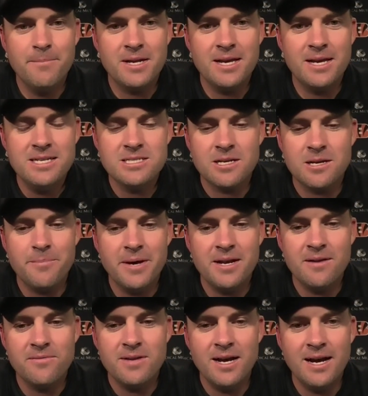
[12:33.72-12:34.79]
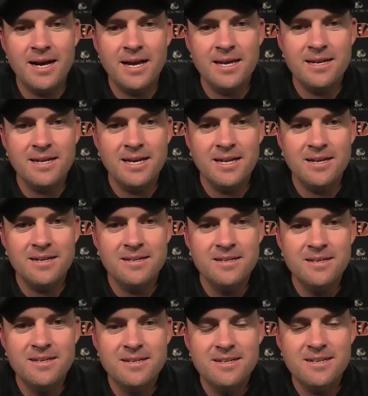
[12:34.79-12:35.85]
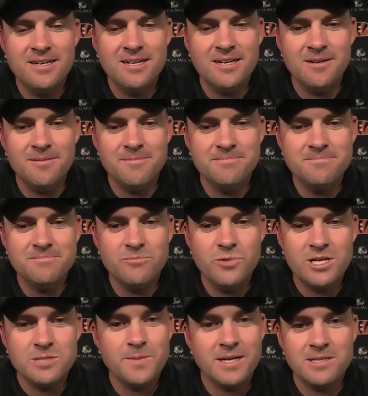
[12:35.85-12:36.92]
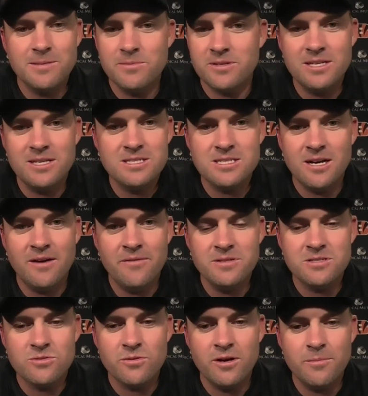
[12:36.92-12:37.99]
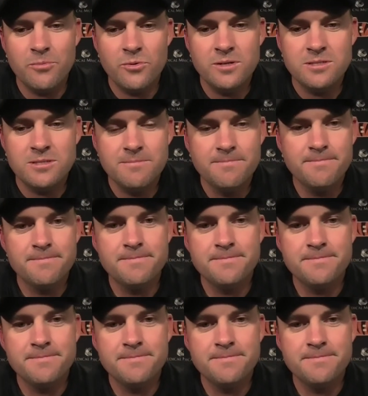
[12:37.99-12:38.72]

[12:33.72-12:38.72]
But again, he's a competitive guy, and we expect him to lead this offense to a lot of points.